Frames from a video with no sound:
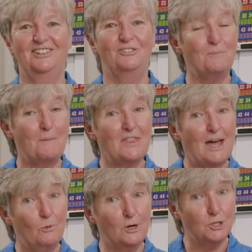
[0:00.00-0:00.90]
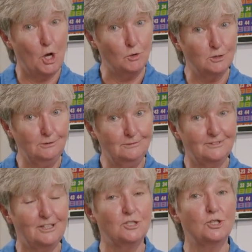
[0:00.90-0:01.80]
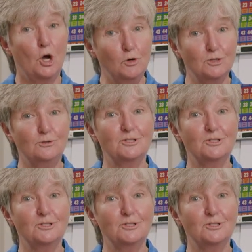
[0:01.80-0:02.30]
Remember that word total? The total